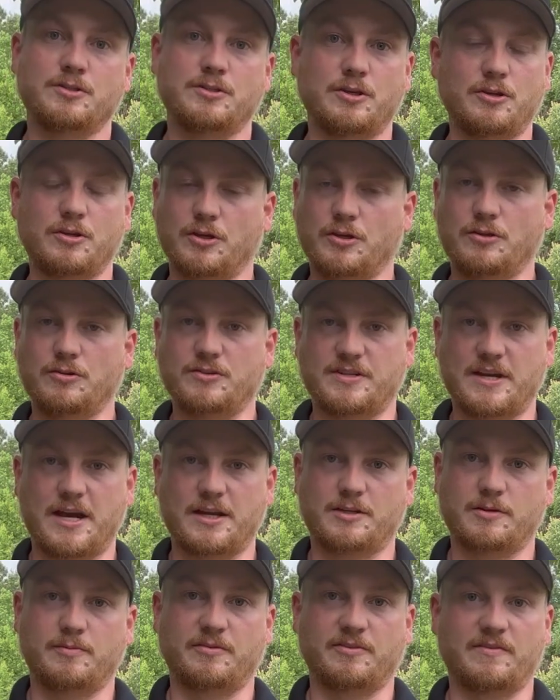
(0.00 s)
So you could use
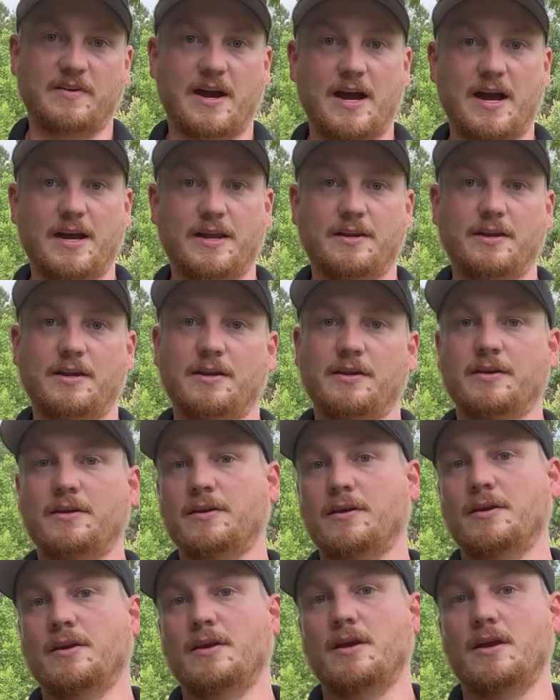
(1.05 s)
that to provide
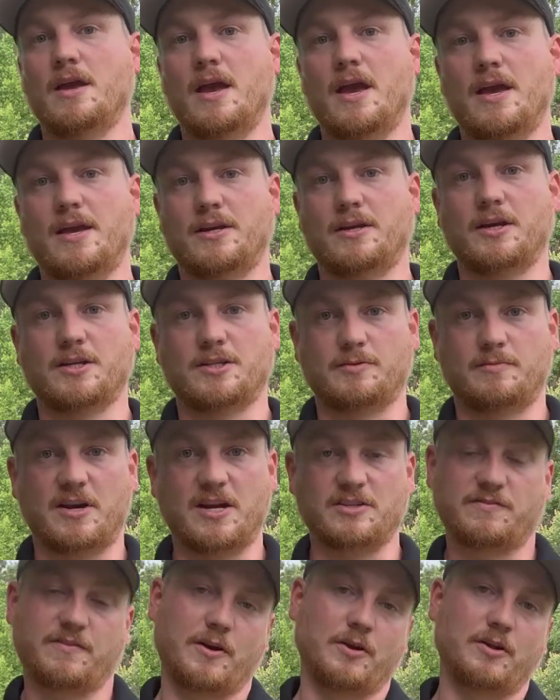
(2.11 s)
a
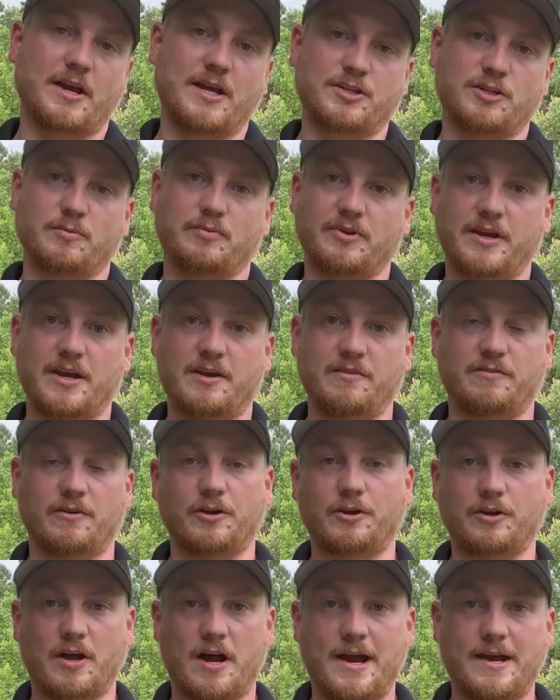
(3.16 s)
customized fertilizer plan for a
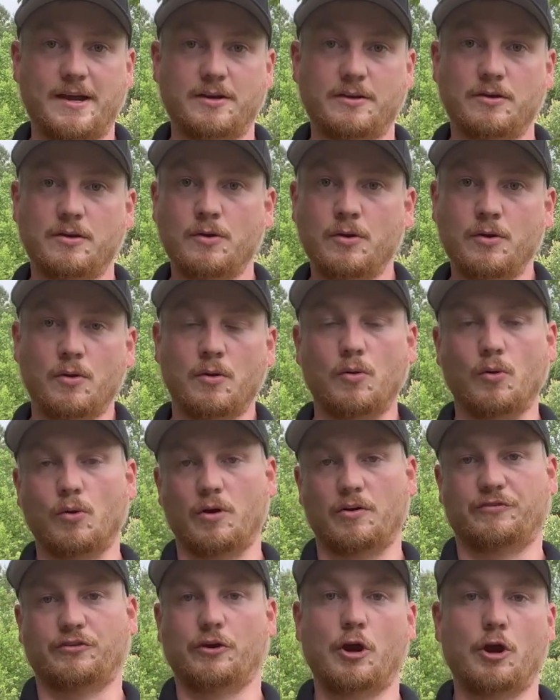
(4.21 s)
client,
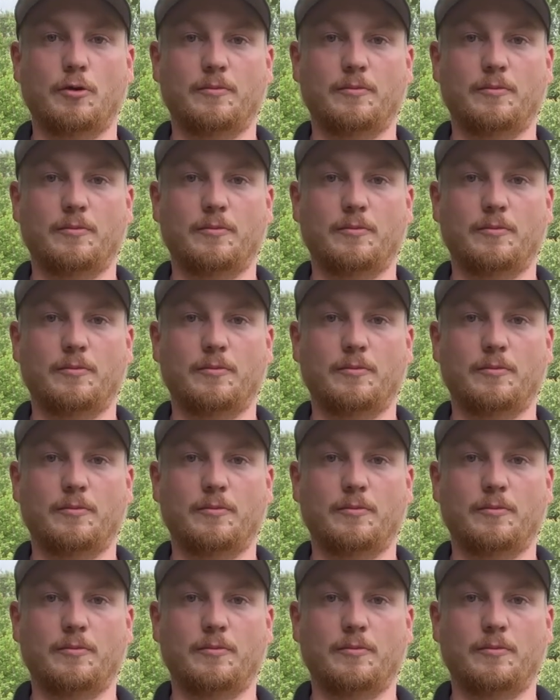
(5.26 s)
or if you're a